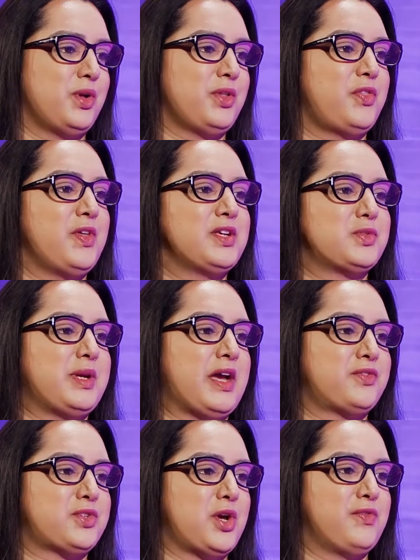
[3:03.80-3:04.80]
are the things that we
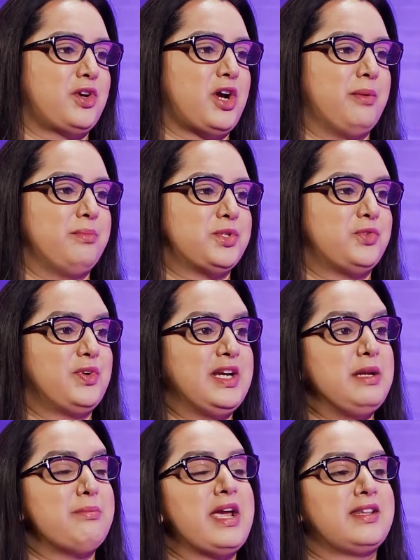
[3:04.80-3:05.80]
have to overcome to
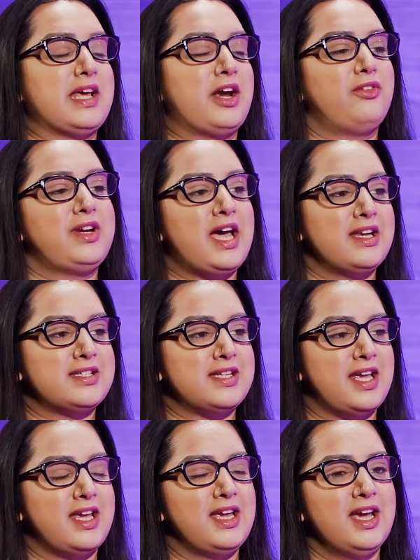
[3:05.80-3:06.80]
really make that a
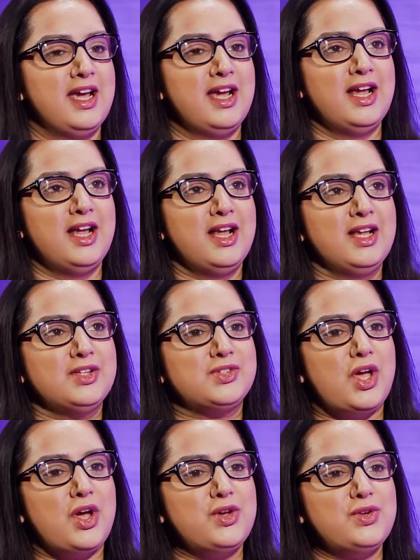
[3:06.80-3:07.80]
reality.
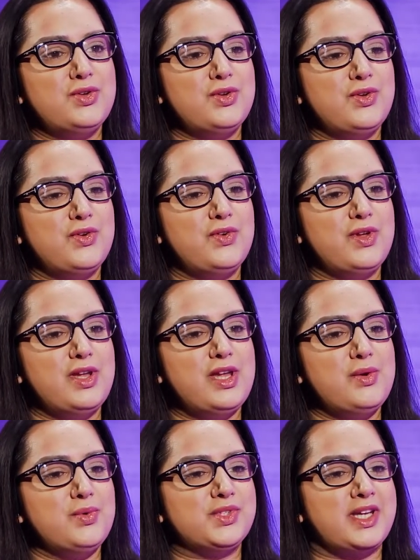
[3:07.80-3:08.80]
So
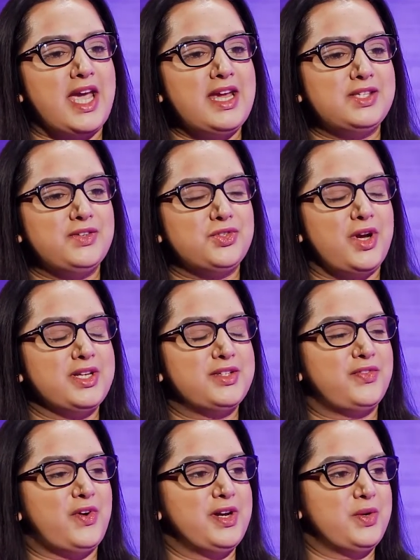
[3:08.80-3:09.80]
it was a case of trying to
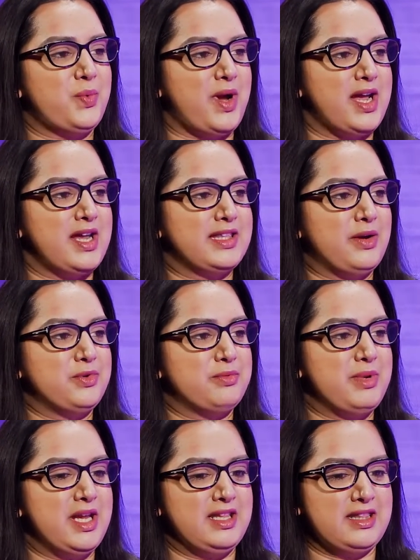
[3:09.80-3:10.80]
find a way that would
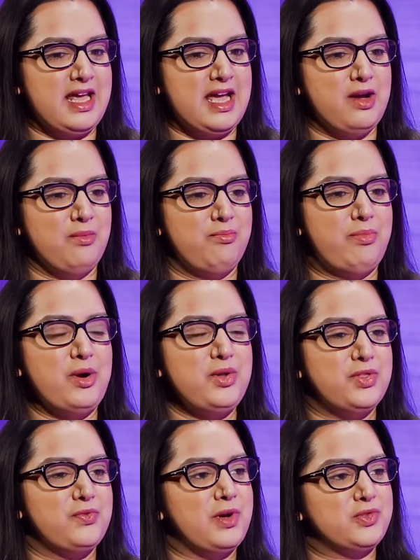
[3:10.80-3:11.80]
mean that
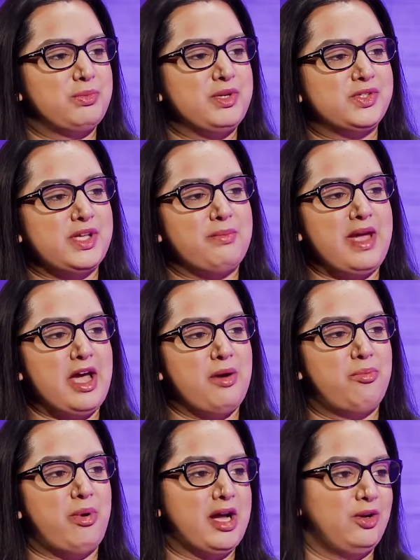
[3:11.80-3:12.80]
both of us would be somehow
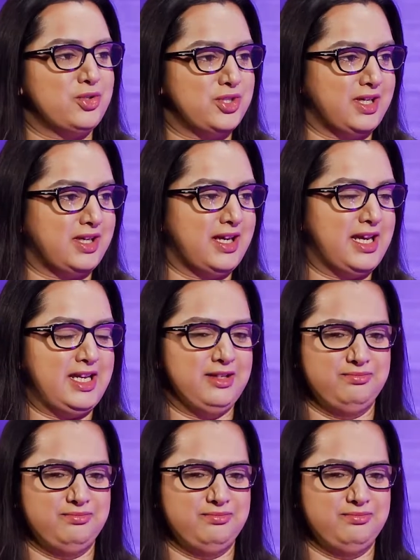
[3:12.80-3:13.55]
biologically,